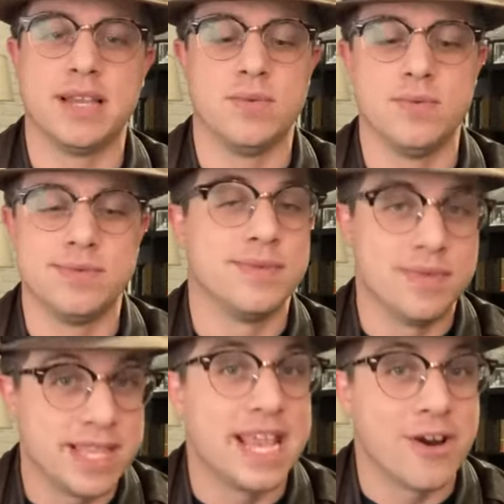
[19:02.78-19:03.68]
Like,
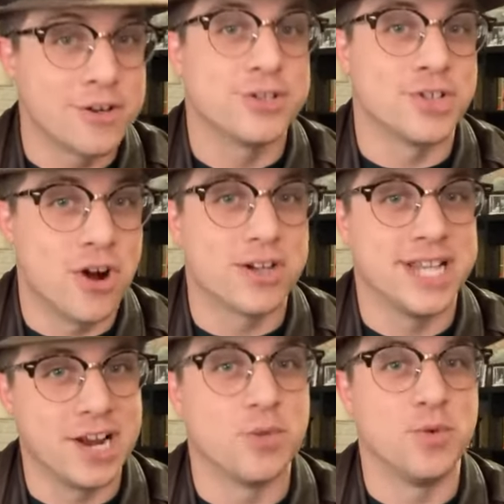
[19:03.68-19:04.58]
the characters are
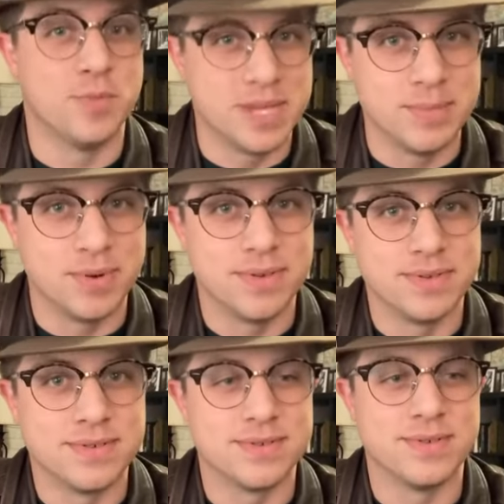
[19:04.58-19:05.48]
terrible
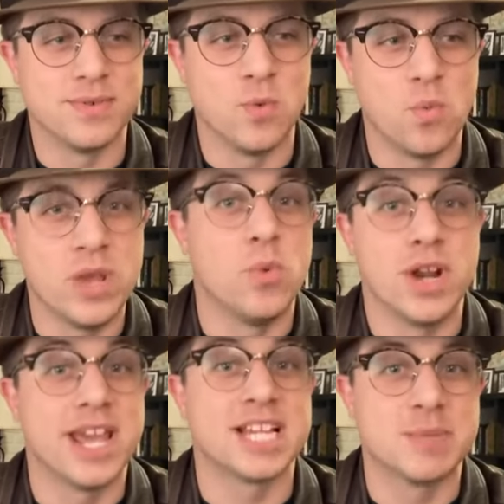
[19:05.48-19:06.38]
people. We
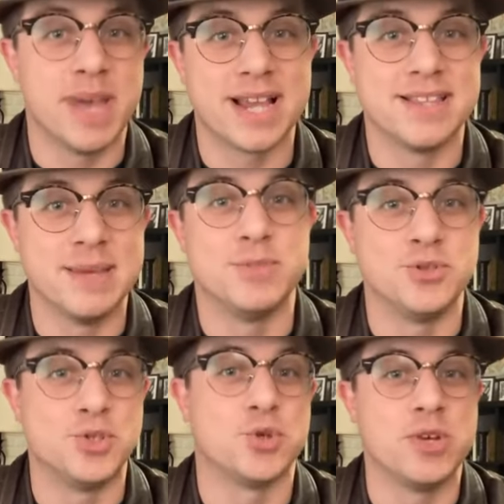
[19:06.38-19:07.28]
would expect them
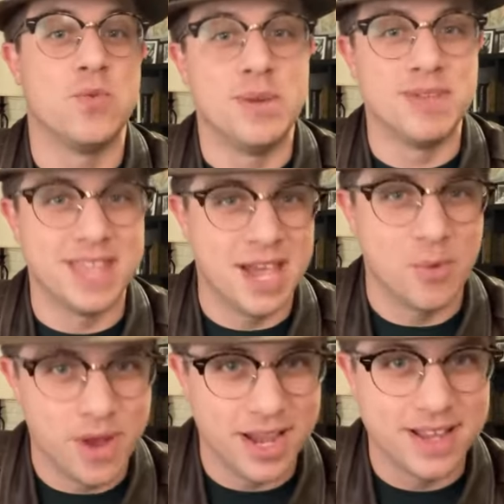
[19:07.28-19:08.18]
to treat women
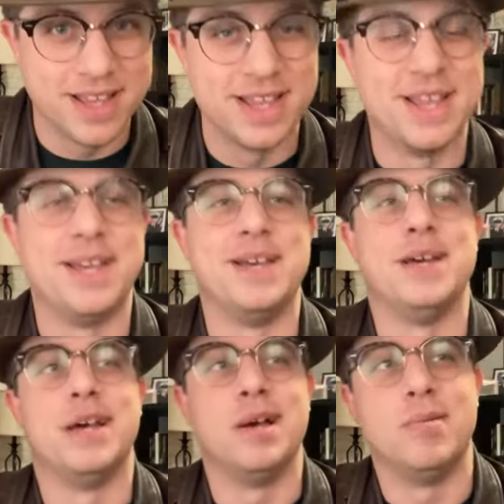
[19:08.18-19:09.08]
that way.
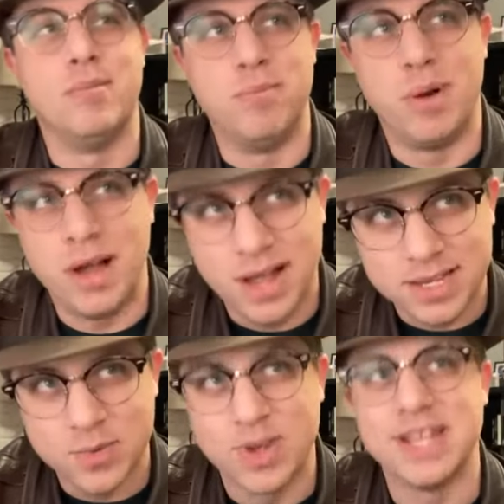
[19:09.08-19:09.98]

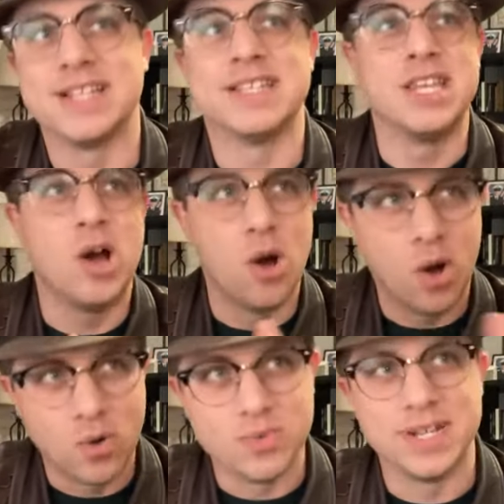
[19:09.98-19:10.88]
But when it's the
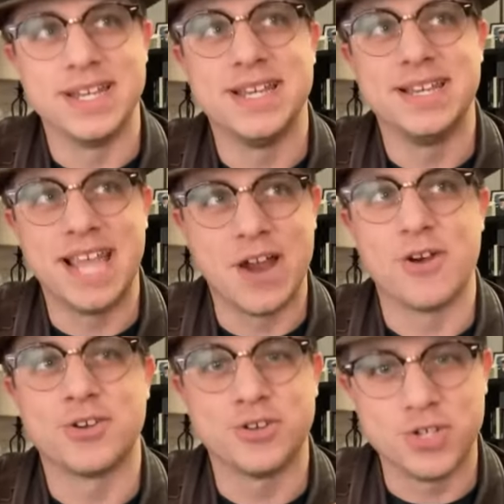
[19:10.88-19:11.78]
only
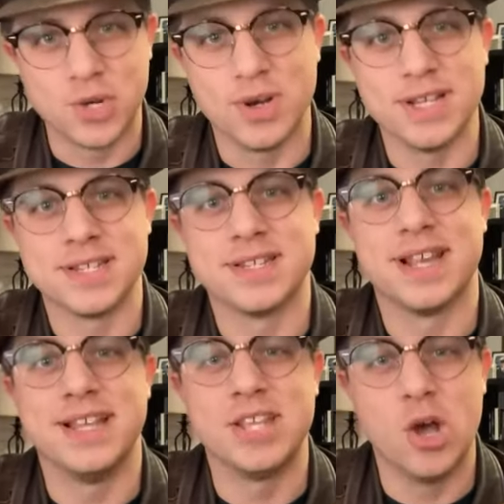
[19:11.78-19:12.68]
character choice
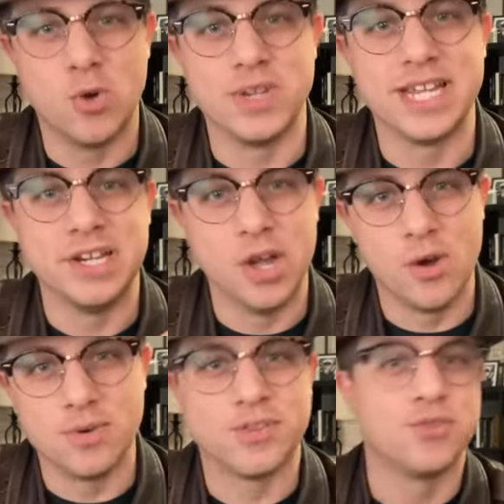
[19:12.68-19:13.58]
and the only
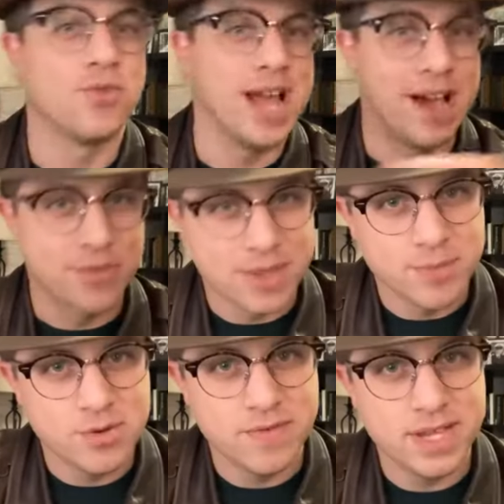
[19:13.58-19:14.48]
note throughout the
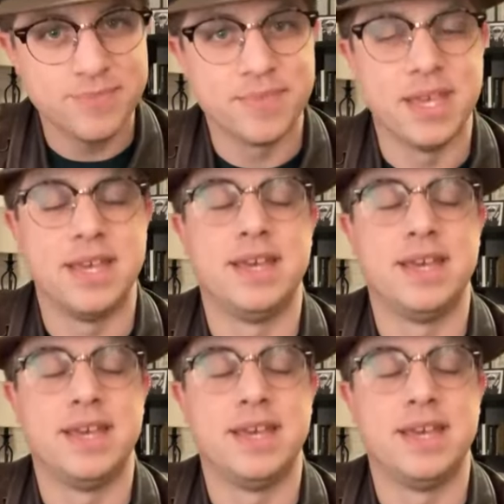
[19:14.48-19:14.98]
movie,